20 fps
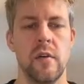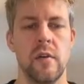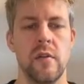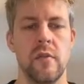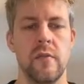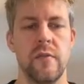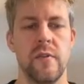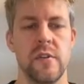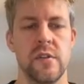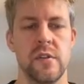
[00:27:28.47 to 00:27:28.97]

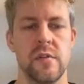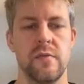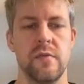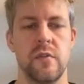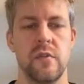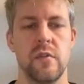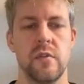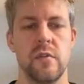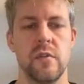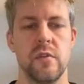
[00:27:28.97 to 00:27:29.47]
first of
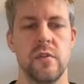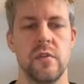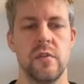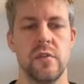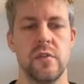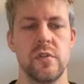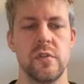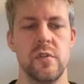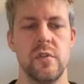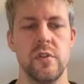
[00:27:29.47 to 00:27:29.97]
all
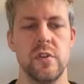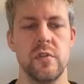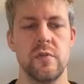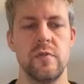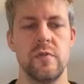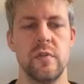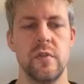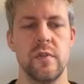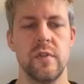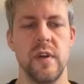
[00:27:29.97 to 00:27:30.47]
searching
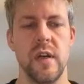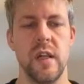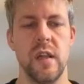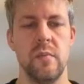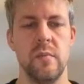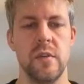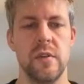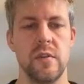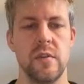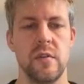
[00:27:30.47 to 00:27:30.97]
for the
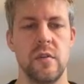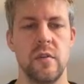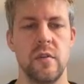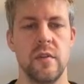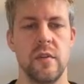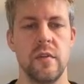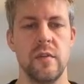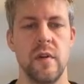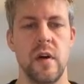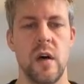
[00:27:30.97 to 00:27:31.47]
element
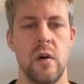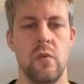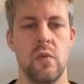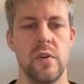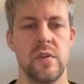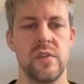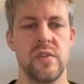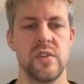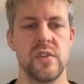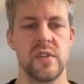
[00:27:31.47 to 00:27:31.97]
on
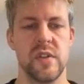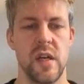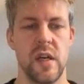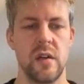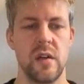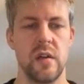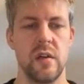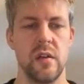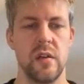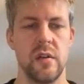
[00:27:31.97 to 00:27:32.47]
our
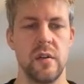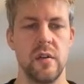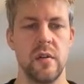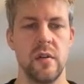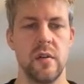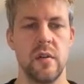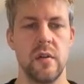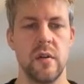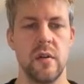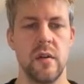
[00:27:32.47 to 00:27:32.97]
stack
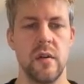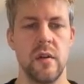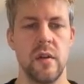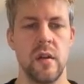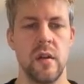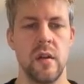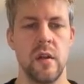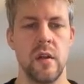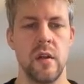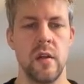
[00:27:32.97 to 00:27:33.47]

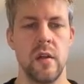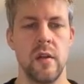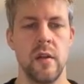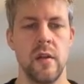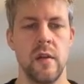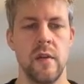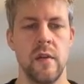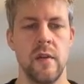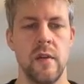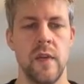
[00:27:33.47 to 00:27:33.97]

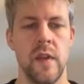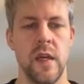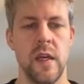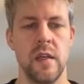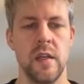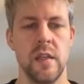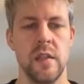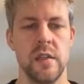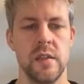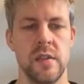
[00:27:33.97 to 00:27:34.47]
that
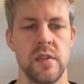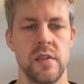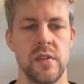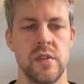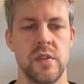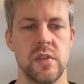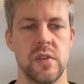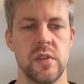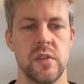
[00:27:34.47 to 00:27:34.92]
is